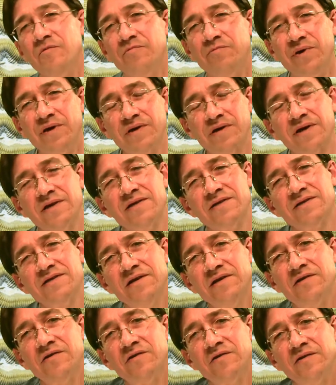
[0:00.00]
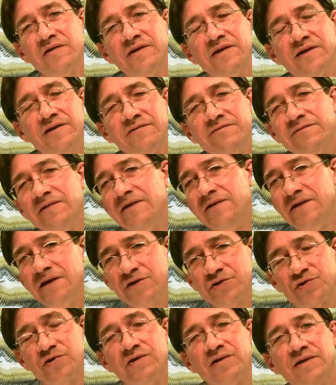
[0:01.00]
but consider if
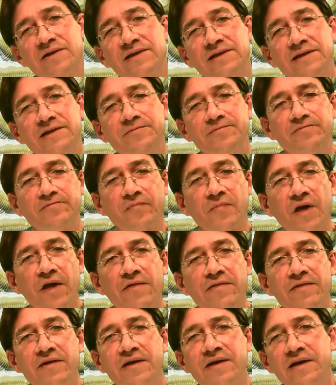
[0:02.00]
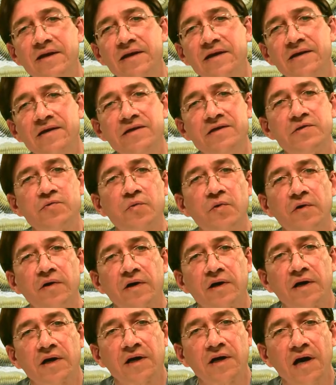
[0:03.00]
additionally the keys
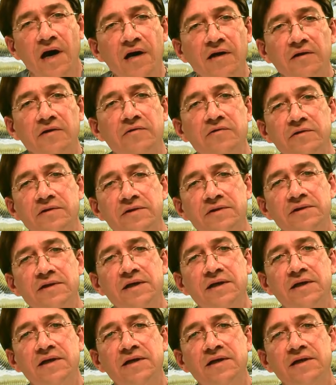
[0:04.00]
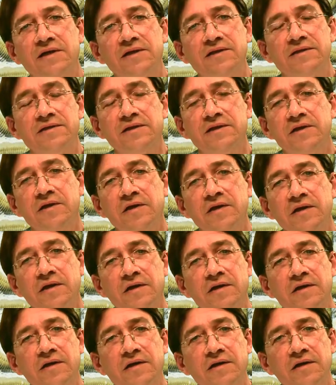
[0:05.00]
were colored
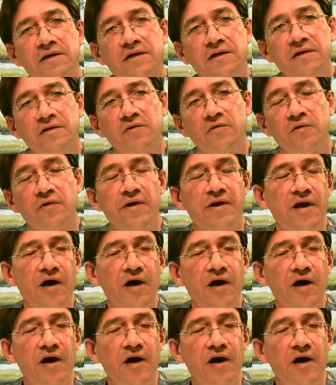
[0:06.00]
or